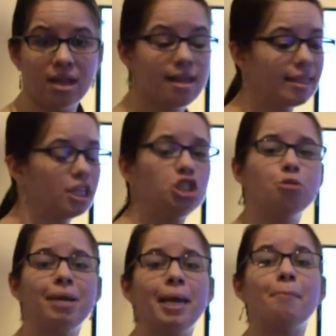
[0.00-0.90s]
That you
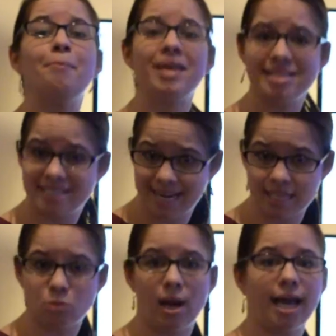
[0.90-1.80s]
mean
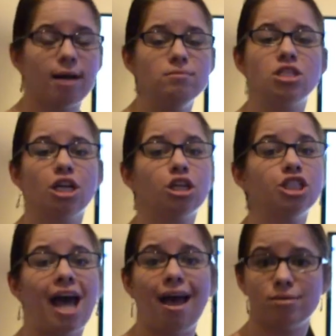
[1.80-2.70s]
business when it comes to your
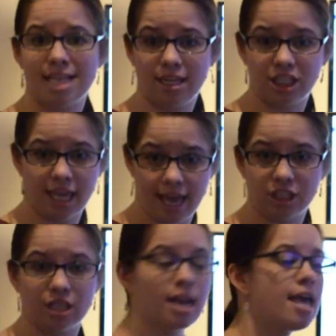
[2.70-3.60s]
child's
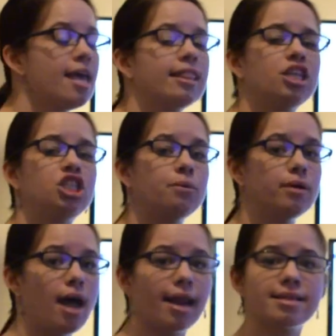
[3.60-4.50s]
education. That you will
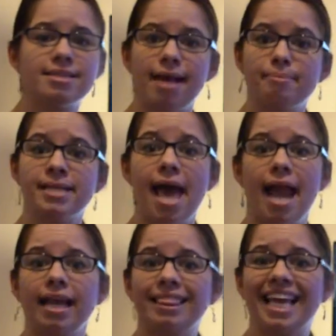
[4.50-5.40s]
not accept
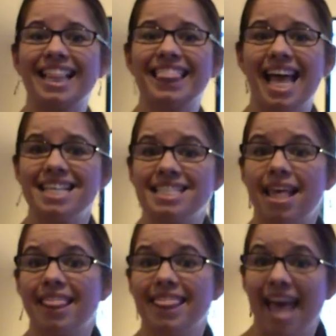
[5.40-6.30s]
anything
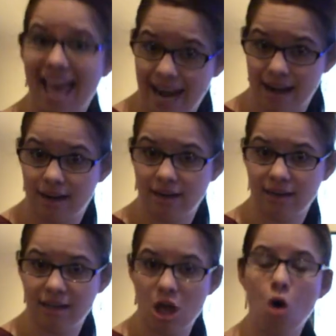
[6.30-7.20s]
less than
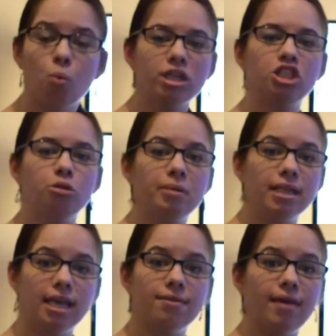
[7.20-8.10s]
what you
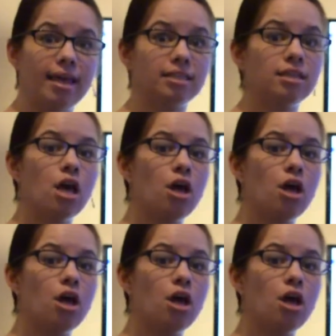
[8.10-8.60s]
believe is